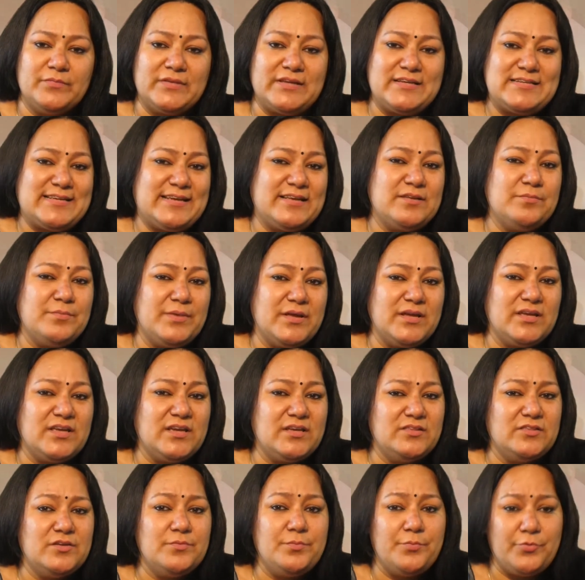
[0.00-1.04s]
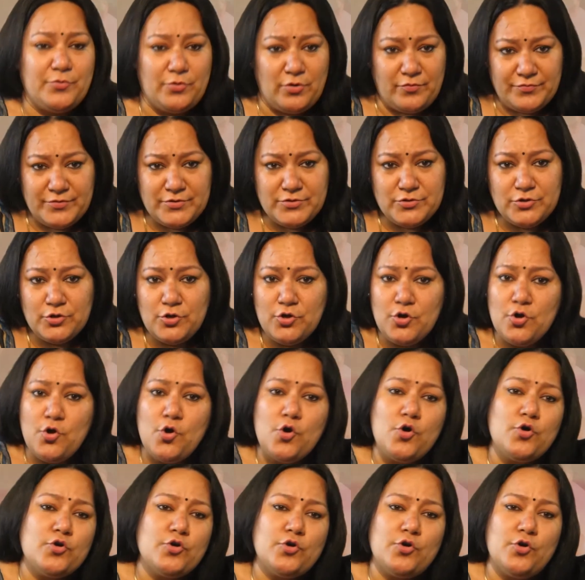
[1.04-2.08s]
It can make either profit
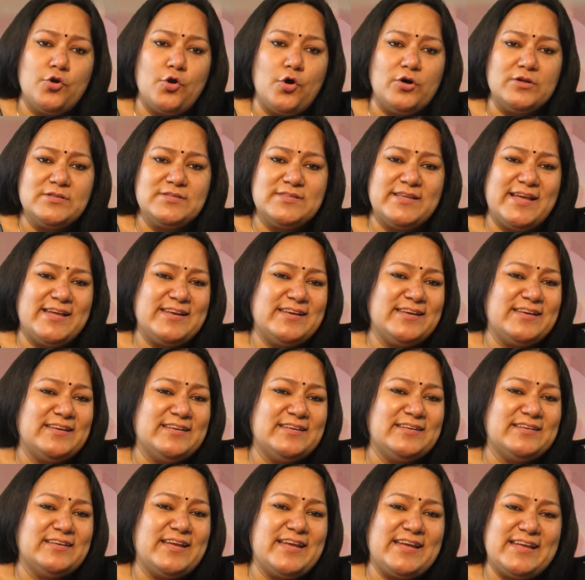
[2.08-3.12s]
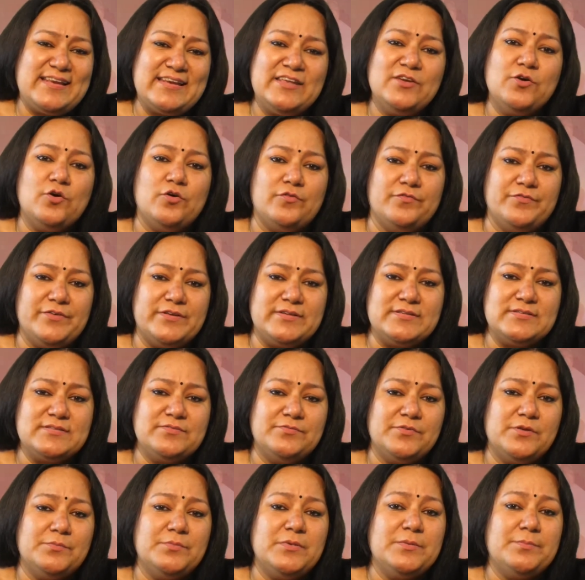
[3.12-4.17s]
or loss, and any offense
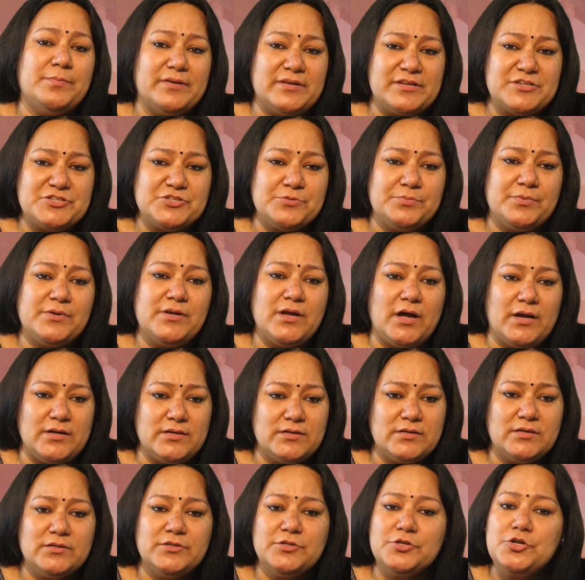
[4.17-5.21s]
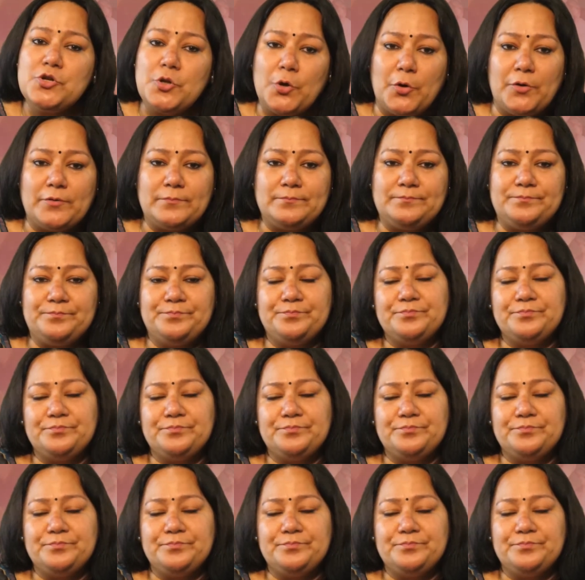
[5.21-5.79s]
will be punishable under the law.